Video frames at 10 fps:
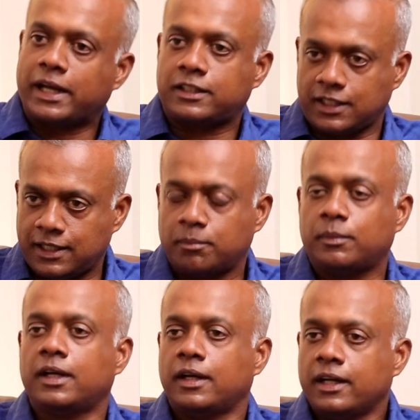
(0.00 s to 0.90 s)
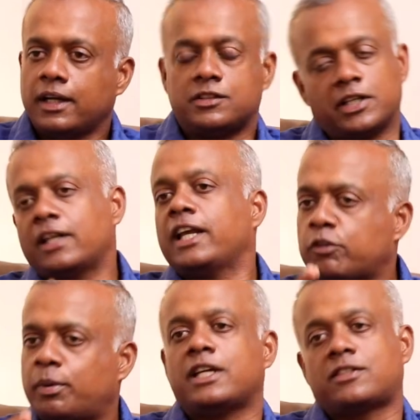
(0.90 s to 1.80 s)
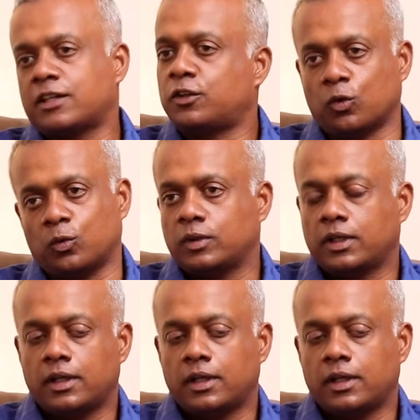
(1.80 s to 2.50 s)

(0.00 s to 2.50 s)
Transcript: in my team, generally everybody said no.